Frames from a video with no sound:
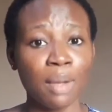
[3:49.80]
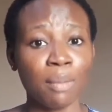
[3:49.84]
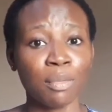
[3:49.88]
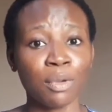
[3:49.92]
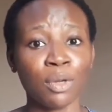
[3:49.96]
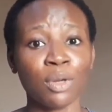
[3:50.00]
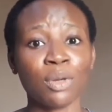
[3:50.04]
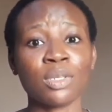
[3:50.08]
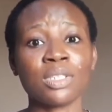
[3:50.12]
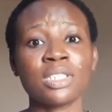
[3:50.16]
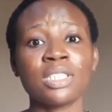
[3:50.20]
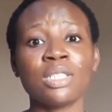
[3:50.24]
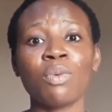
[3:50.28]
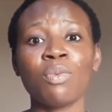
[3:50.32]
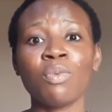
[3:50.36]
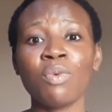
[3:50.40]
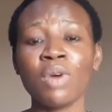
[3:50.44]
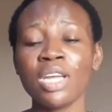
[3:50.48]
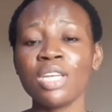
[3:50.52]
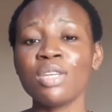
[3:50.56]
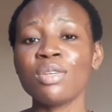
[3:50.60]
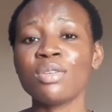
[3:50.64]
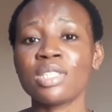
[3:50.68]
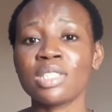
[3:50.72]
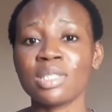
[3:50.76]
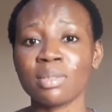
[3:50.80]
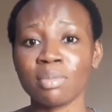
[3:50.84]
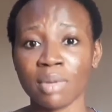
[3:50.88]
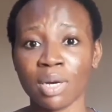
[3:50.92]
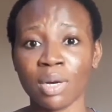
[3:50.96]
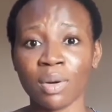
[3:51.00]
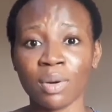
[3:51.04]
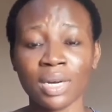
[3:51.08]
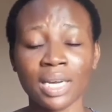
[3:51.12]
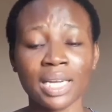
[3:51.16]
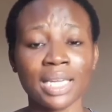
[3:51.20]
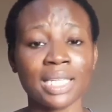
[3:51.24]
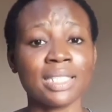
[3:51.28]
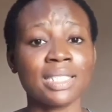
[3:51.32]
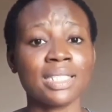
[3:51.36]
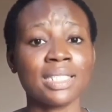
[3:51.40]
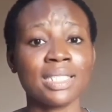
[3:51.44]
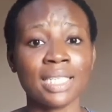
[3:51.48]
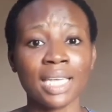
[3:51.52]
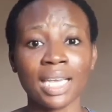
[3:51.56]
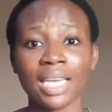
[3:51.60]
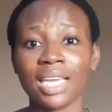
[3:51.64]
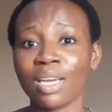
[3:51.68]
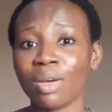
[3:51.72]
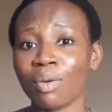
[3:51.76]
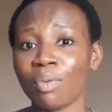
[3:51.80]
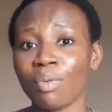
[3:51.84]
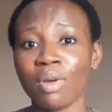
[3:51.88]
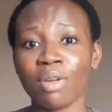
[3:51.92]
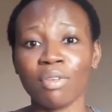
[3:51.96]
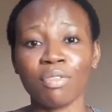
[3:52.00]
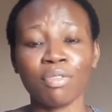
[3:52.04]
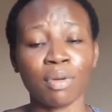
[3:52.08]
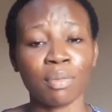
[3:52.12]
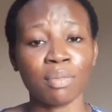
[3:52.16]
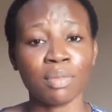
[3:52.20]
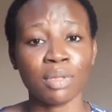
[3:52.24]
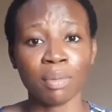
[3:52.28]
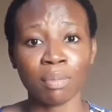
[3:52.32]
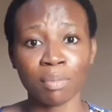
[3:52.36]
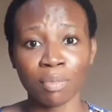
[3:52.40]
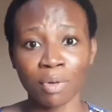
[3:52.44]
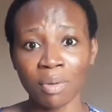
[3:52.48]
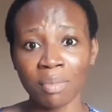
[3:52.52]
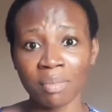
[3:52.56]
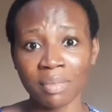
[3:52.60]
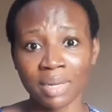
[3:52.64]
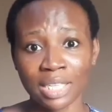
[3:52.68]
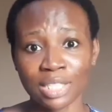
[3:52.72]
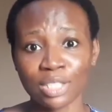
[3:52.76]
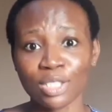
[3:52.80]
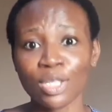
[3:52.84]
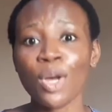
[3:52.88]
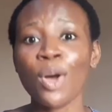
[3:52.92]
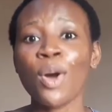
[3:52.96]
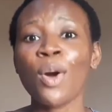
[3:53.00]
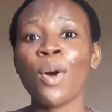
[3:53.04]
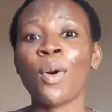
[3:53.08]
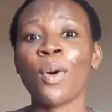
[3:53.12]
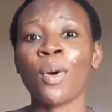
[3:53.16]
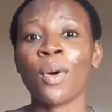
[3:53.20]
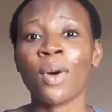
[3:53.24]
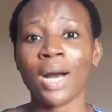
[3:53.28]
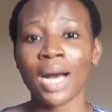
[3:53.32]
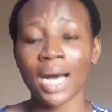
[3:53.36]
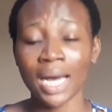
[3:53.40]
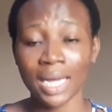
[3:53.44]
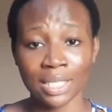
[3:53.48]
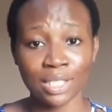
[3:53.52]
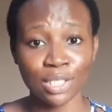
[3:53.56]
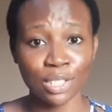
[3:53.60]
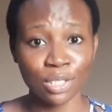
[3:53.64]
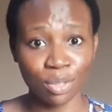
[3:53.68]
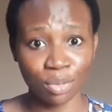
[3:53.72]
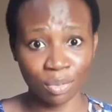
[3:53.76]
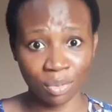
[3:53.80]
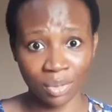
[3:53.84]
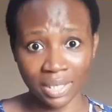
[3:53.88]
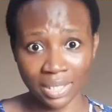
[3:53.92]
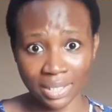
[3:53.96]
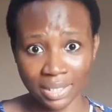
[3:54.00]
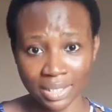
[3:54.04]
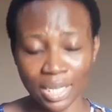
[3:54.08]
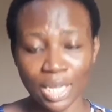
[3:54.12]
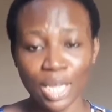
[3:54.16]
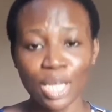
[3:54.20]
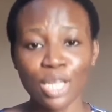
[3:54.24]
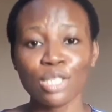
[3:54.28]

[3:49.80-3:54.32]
because the way you smell can take away from the moment or add to it.